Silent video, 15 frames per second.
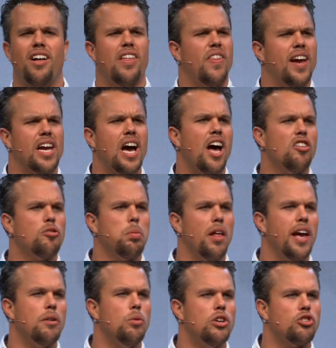and that God's
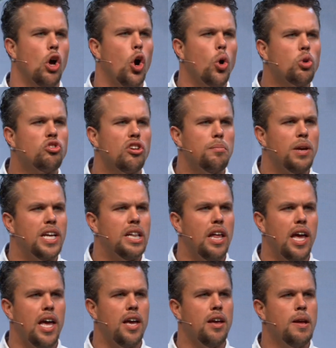plan was
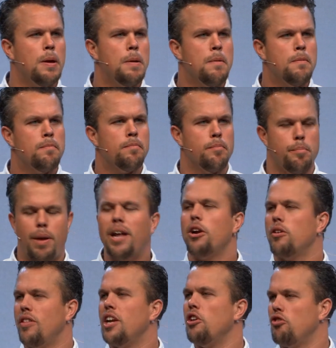ultimately
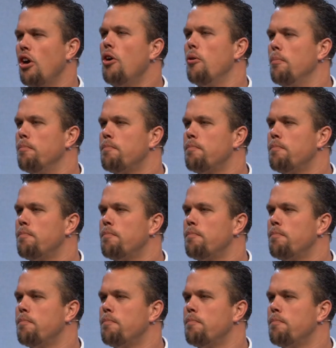better than his own.